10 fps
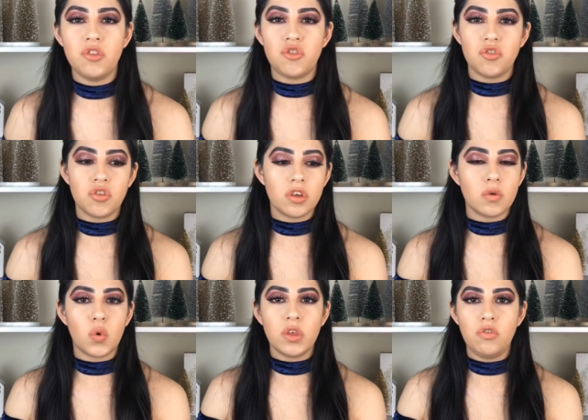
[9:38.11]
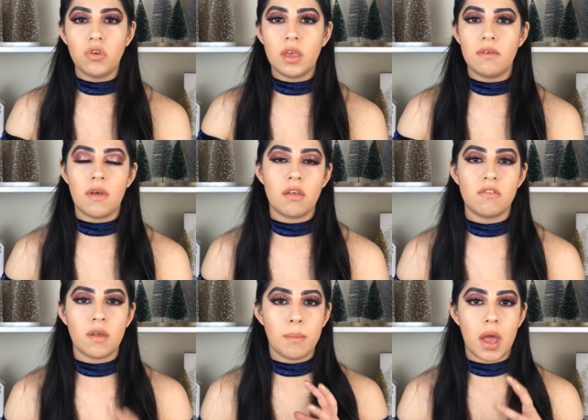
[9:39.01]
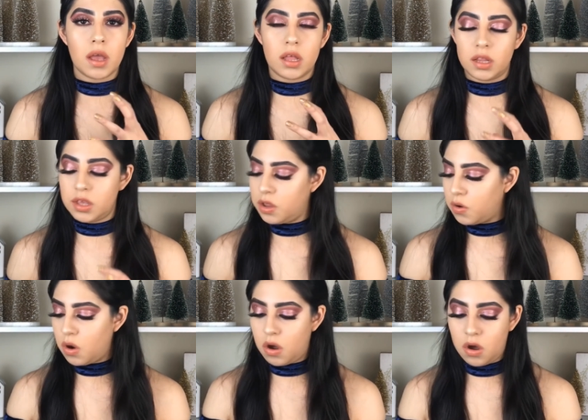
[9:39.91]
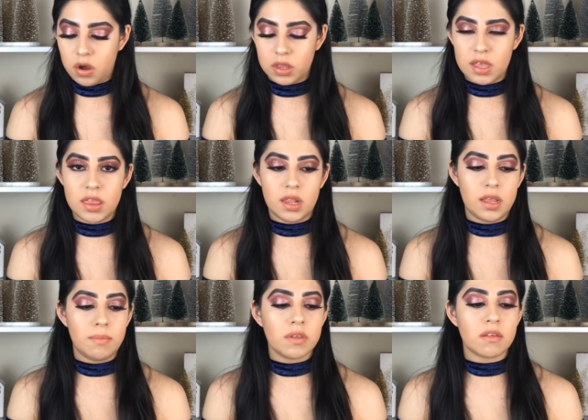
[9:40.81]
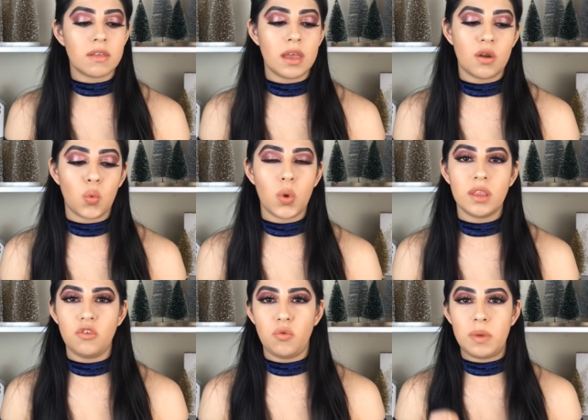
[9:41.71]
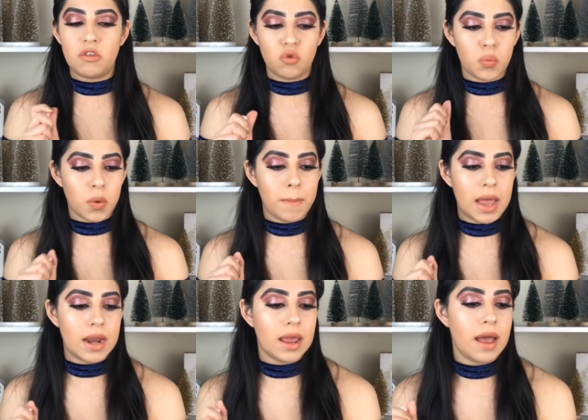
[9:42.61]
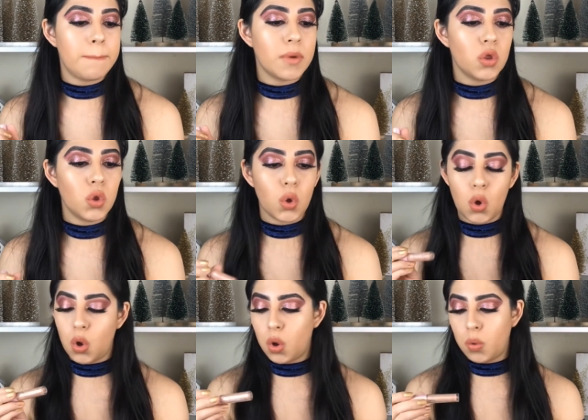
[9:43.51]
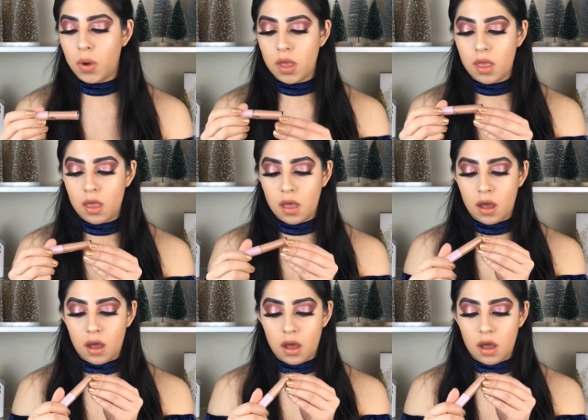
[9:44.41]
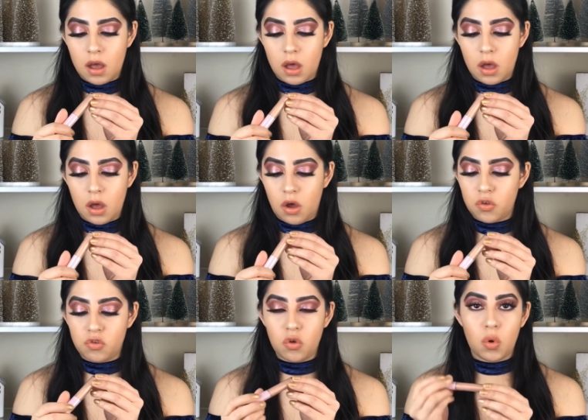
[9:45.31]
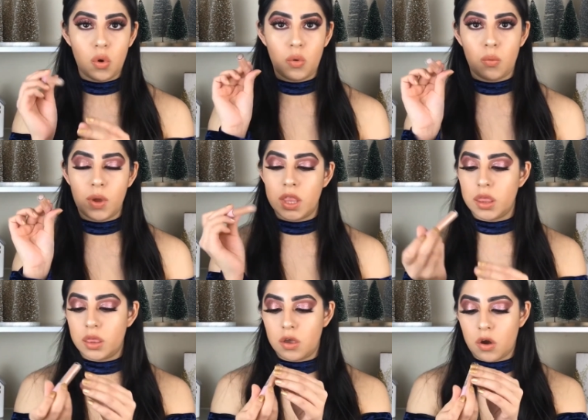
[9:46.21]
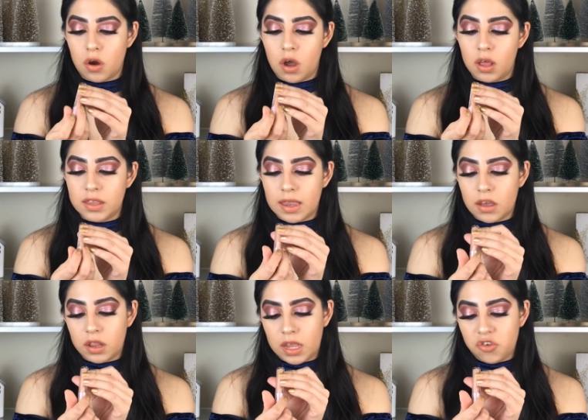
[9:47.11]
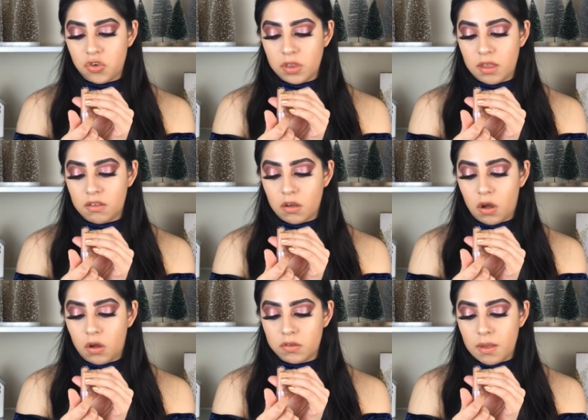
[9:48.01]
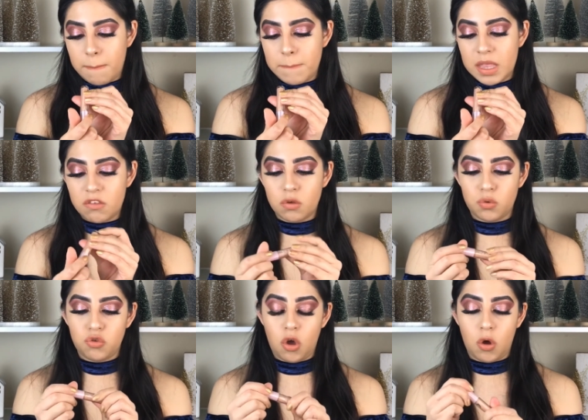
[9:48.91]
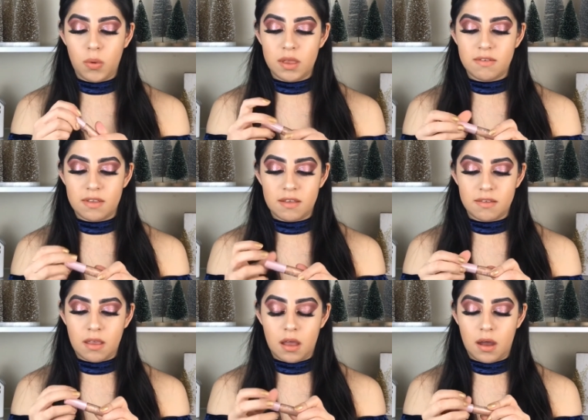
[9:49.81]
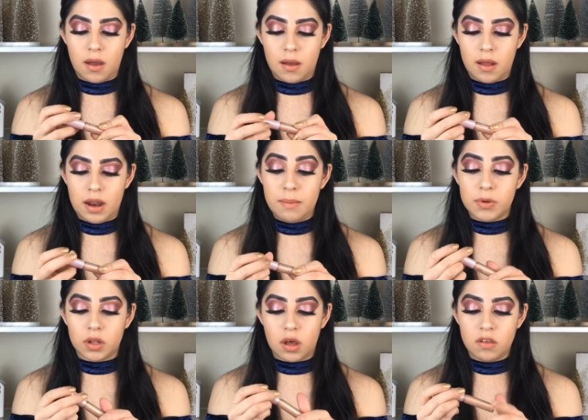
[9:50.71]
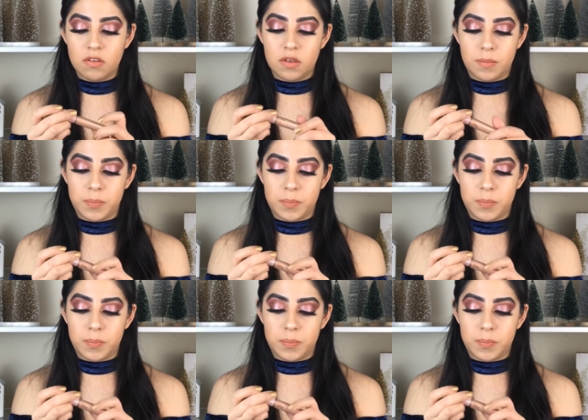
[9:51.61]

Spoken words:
Just going to give some glitter on the lips because I don't want it to be super matte. I'm gonna go also with their holiday collection. It's called Mistletoe. Is this lip gloss.